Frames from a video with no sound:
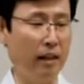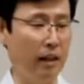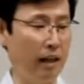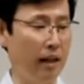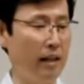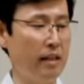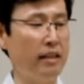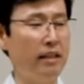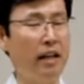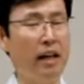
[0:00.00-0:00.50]

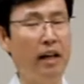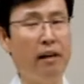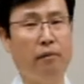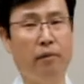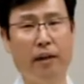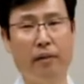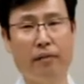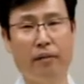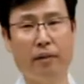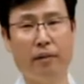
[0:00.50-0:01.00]
And same
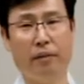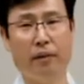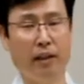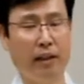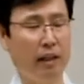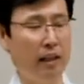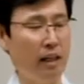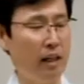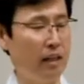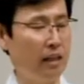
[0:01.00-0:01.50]
way from your
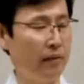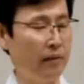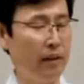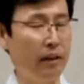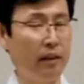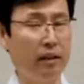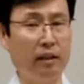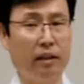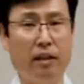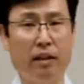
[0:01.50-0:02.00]
index
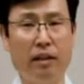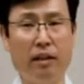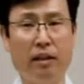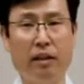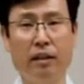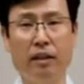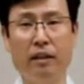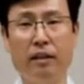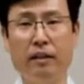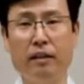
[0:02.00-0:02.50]

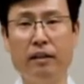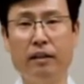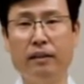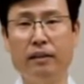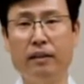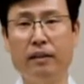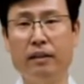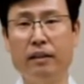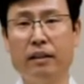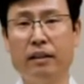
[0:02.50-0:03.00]
finger
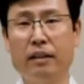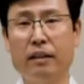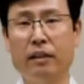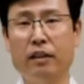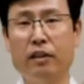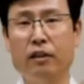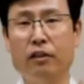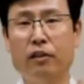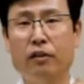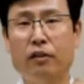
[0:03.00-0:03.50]

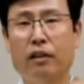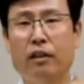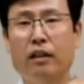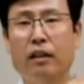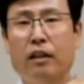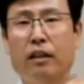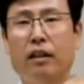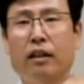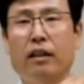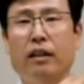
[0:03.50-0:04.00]
to your
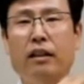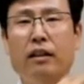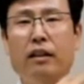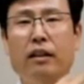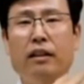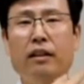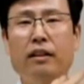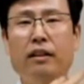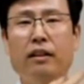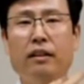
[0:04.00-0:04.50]

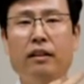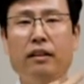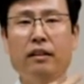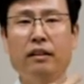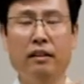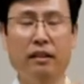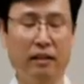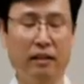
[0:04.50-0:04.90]
lungs